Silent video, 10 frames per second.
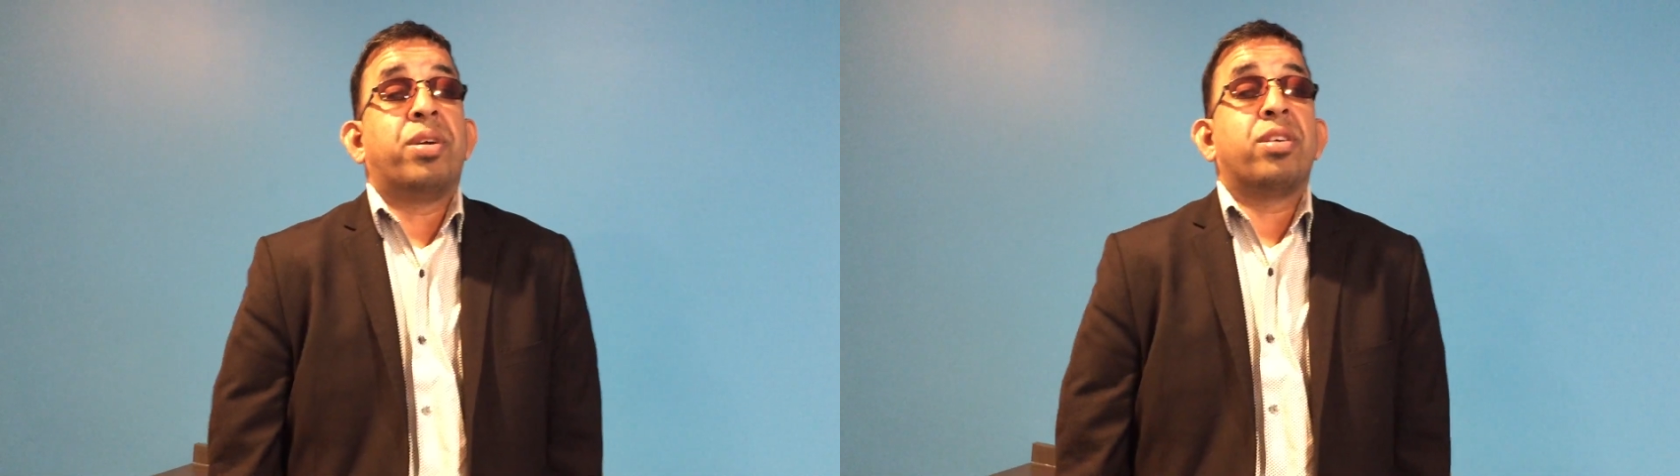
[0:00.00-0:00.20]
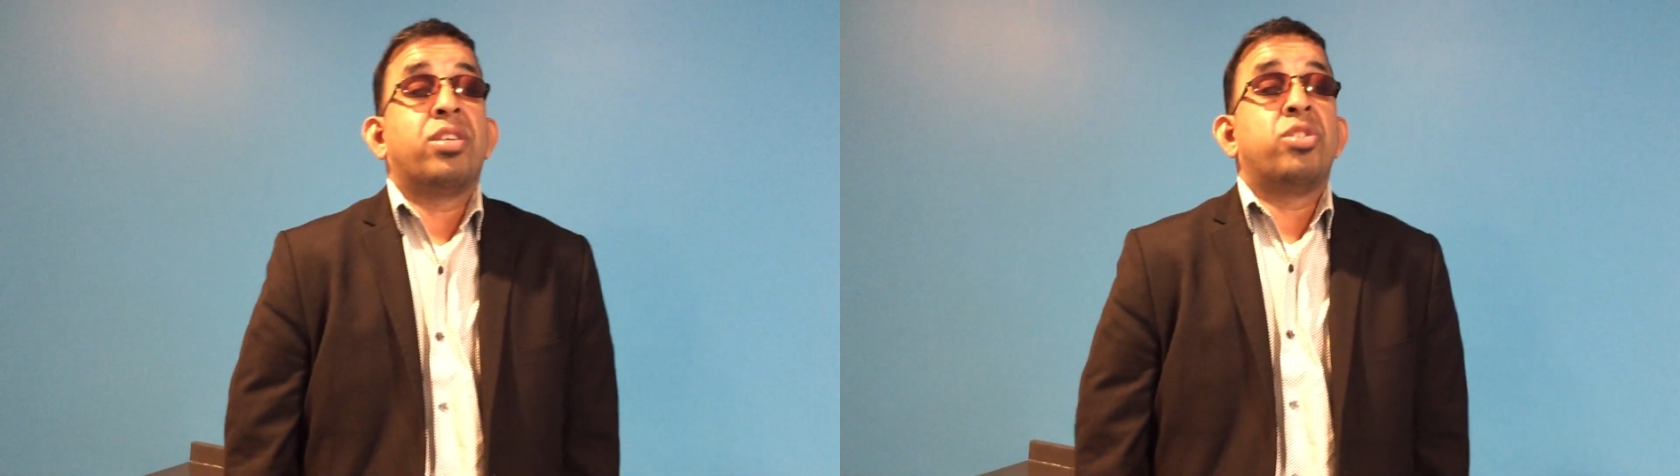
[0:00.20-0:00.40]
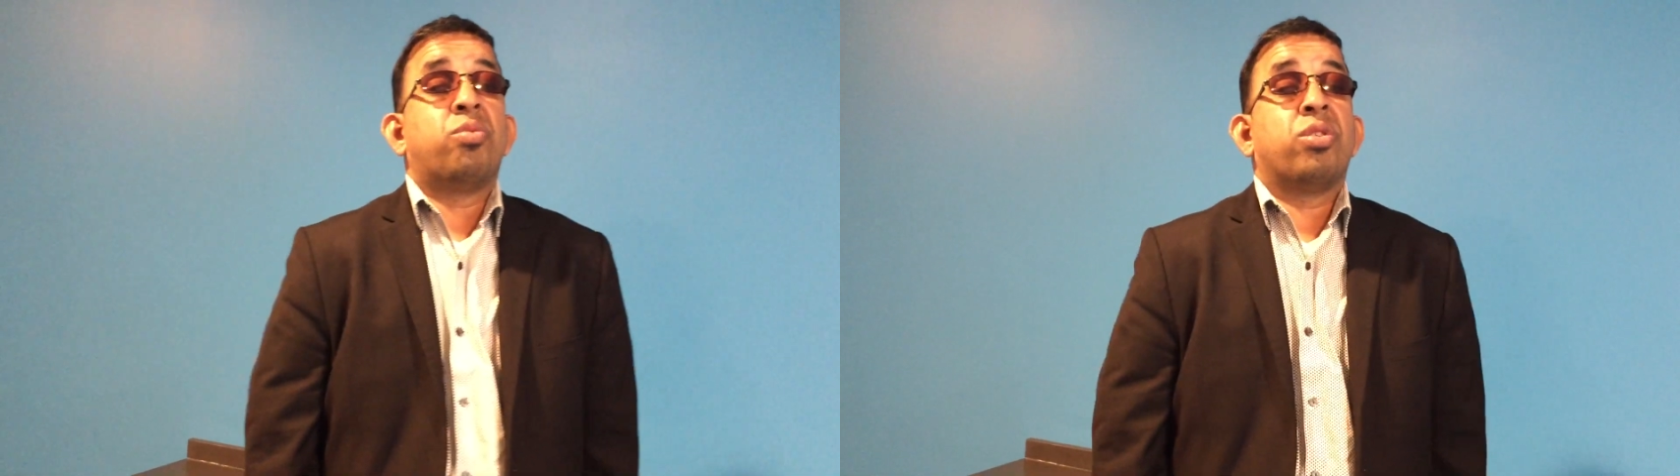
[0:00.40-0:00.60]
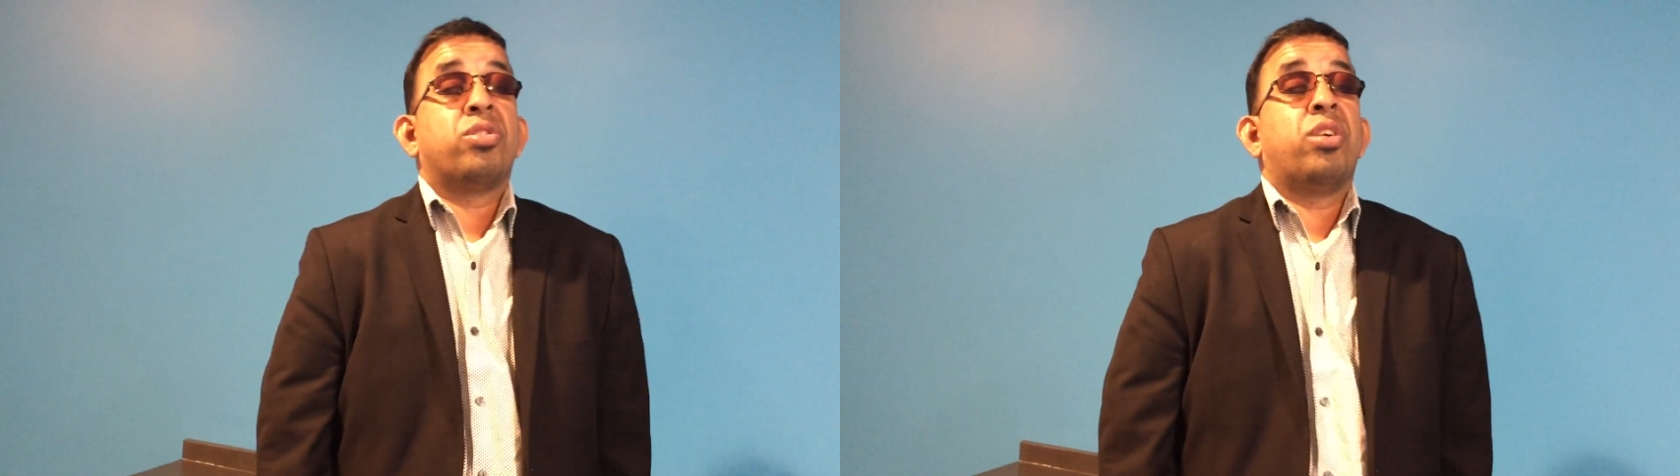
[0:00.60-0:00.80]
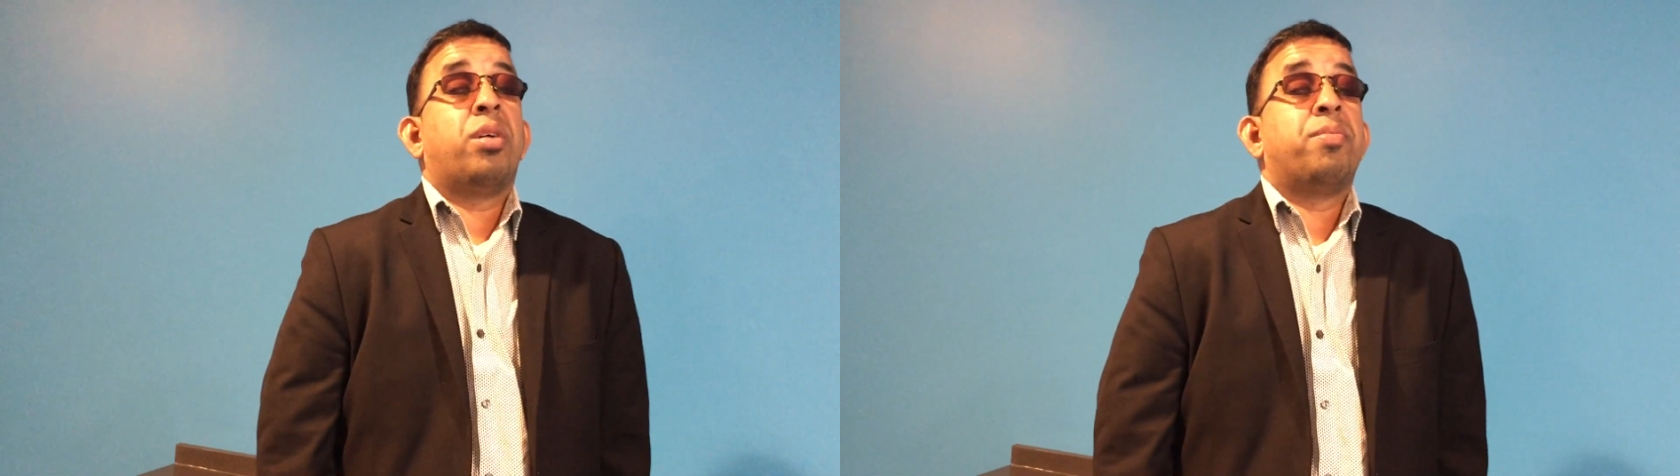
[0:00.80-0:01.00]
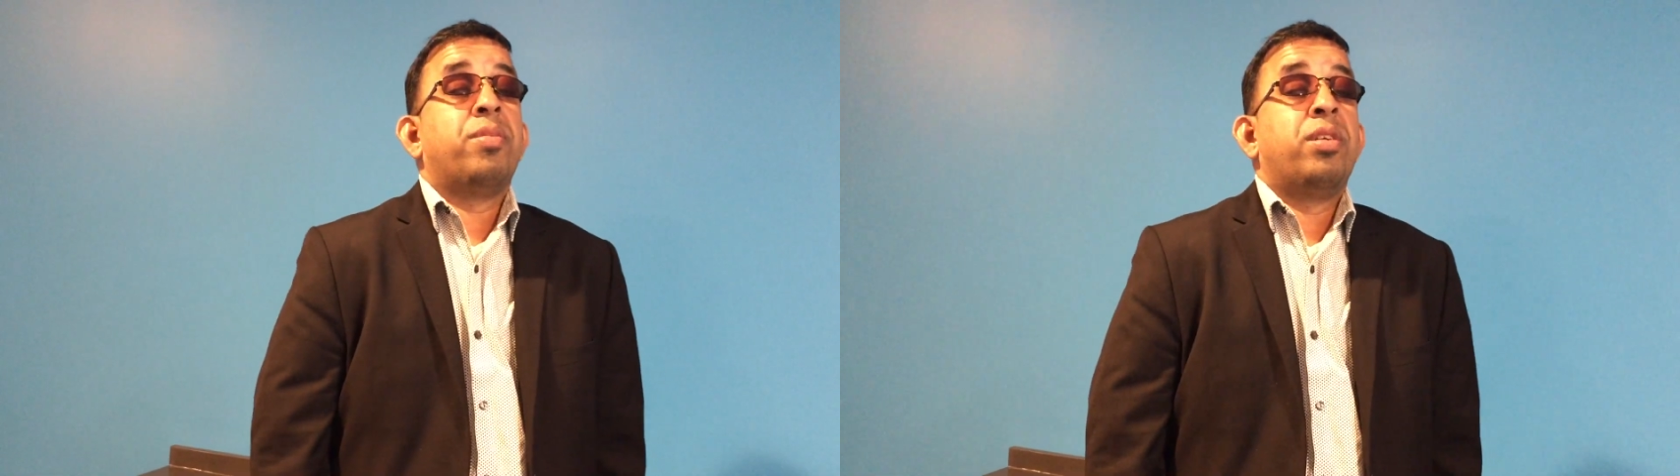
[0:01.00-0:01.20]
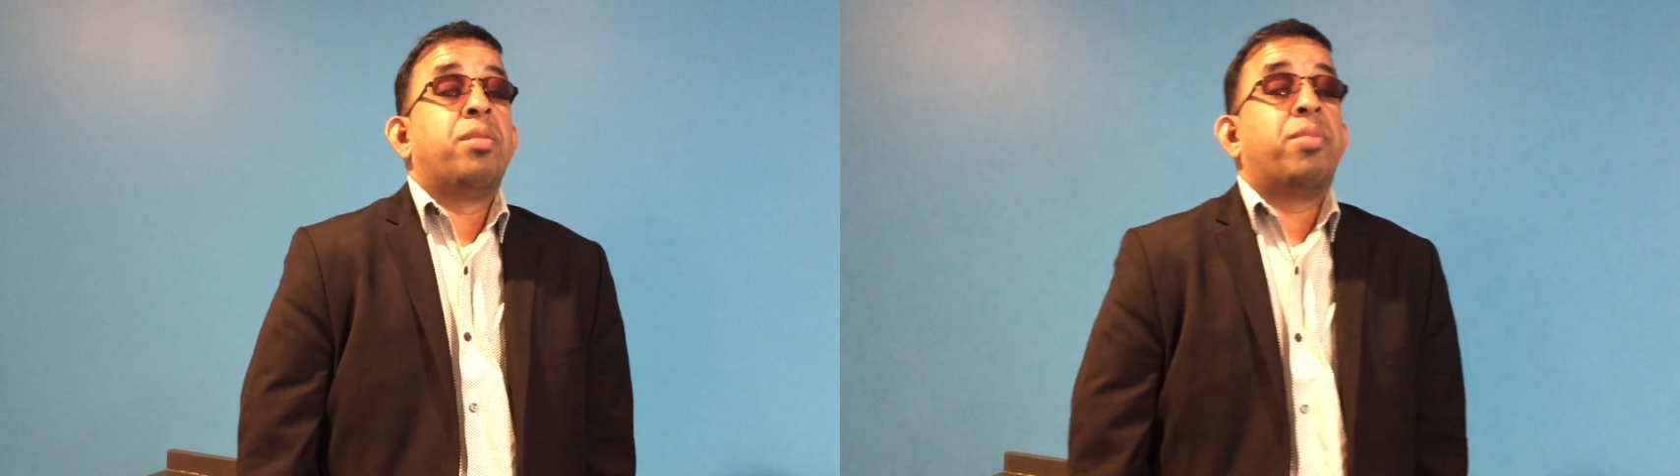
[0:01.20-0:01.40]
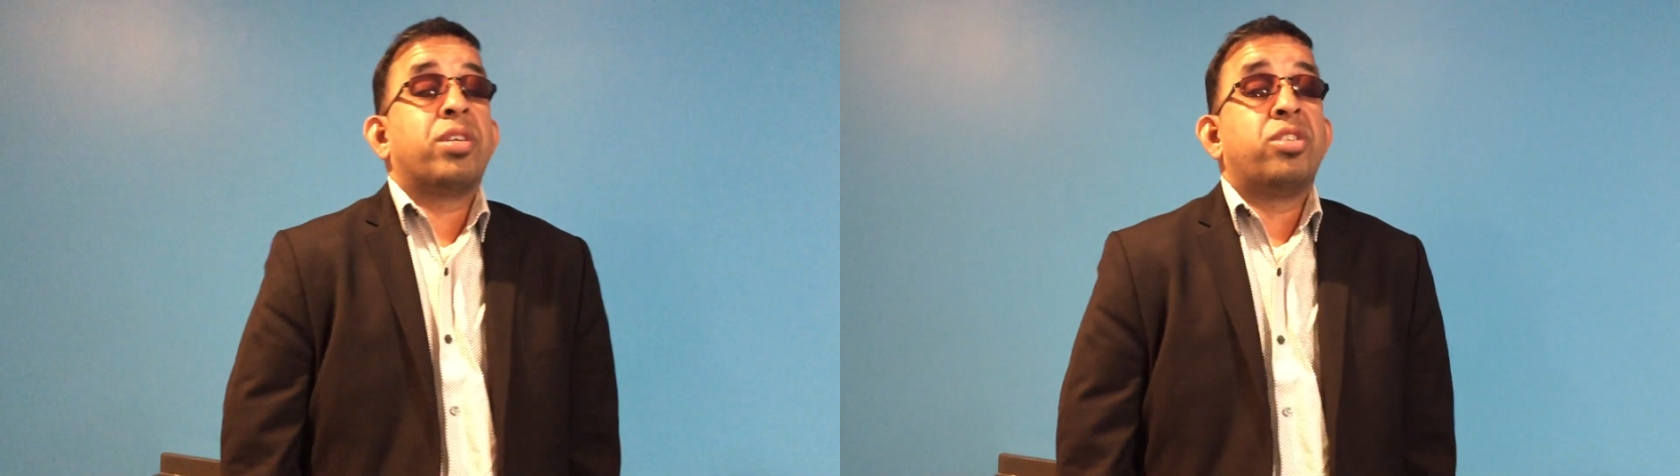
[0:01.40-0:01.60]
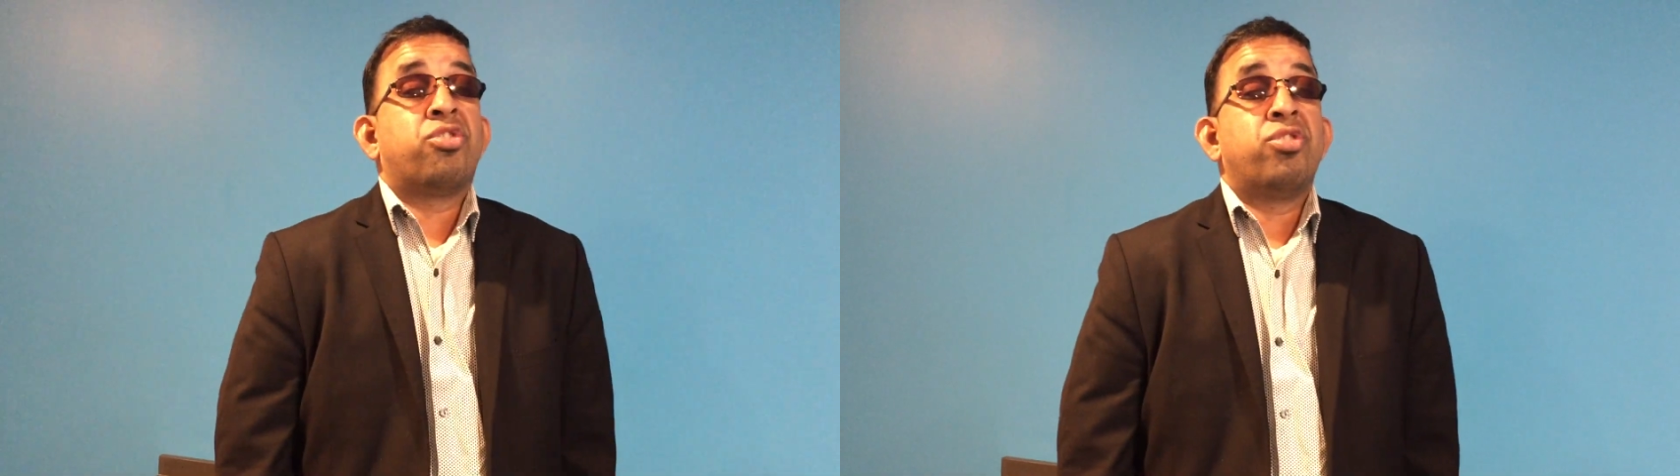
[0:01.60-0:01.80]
Marrakesh